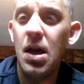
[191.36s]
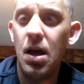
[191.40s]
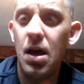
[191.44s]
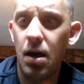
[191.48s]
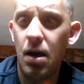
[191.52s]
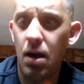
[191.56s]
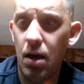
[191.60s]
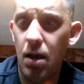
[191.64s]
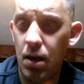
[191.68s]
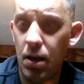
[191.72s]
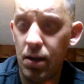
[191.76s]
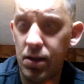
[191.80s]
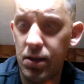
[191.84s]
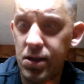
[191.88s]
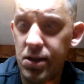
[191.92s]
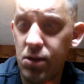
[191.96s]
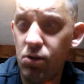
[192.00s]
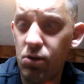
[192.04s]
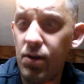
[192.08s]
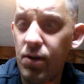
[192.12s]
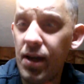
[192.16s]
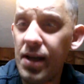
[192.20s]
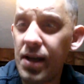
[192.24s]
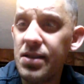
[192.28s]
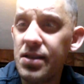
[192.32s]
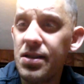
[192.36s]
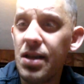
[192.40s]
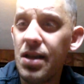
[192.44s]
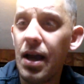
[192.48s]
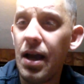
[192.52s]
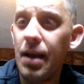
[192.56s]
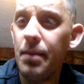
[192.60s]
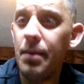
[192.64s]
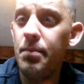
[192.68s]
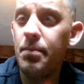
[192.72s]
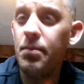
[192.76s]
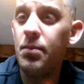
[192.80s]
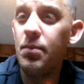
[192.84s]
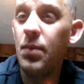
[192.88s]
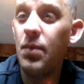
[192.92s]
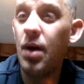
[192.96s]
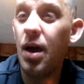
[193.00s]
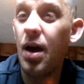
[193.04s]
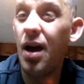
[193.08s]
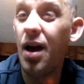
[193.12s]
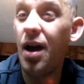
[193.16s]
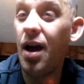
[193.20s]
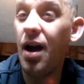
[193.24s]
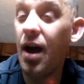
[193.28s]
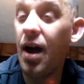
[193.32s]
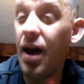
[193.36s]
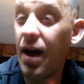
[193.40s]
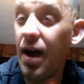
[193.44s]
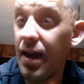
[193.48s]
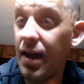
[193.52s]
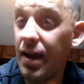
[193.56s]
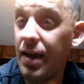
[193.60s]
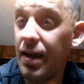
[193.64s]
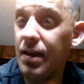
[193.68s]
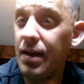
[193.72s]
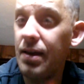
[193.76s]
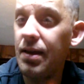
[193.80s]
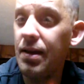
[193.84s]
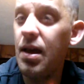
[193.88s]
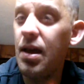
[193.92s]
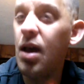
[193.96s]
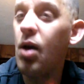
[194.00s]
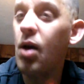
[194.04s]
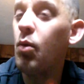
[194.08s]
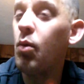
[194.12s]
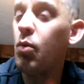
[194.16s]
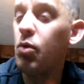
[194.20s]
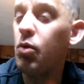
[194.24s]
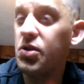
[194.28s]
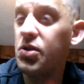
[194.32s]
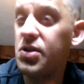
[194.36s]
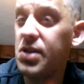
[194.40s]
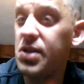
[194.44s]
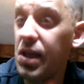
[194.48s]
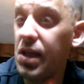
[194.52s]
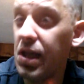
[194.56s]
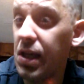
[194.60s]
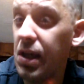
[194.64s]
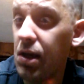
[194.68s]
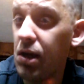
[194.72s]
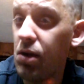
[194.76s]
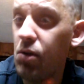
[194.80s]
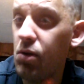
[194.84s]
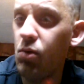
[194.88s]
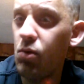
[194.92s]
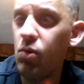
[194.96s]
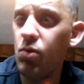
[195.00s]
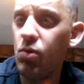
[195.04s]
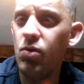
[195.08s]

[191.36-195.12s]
Until next time, I will see you